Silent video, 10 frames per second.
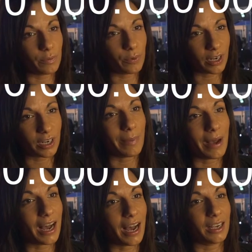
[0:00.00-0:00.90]
can put in a
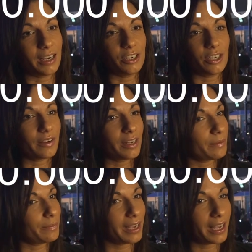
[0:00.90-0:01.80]
bag. You don't need
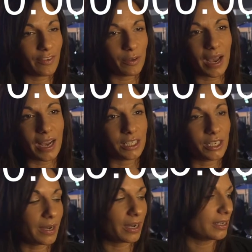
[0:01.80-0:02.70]
a big heavy bag
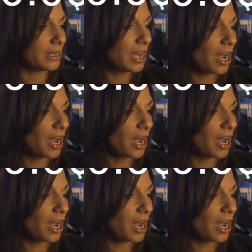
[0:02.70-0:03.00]
to it.